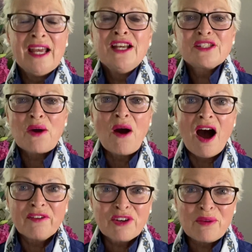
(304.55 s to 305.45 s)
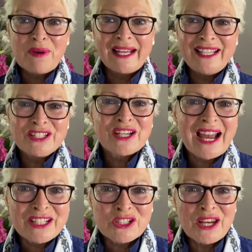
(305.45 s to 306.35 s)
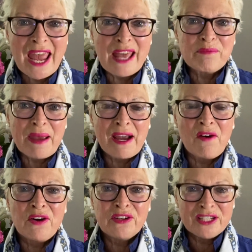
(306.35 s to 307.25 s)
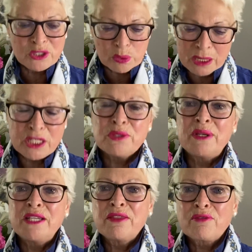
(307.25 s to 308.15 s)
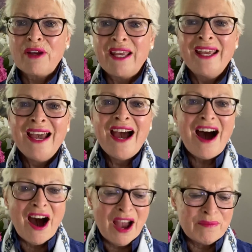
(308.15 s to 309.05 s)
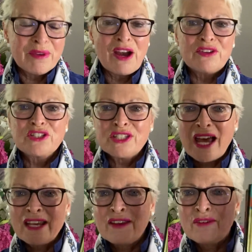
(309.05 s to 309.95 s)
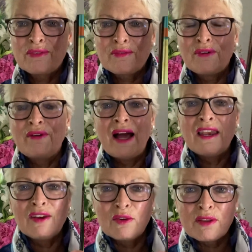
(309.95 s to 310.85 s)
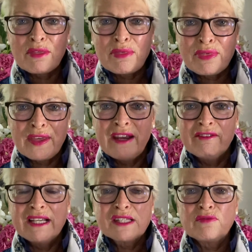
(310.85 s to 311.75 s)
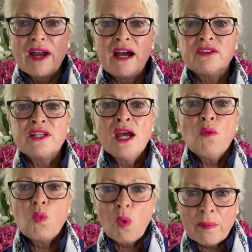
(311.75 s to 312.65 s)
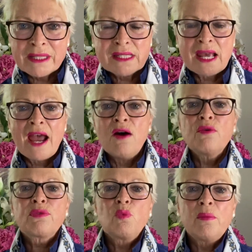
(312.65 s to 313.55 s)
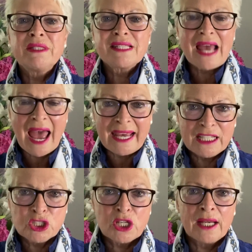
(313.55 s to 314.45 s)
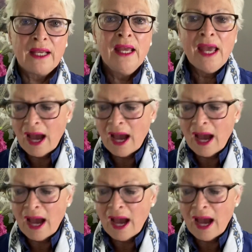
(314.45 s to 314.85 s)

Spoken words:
So I've got my education hat back on in 2023. I'm going to take you through a lot of the theories around women's health, women's aging.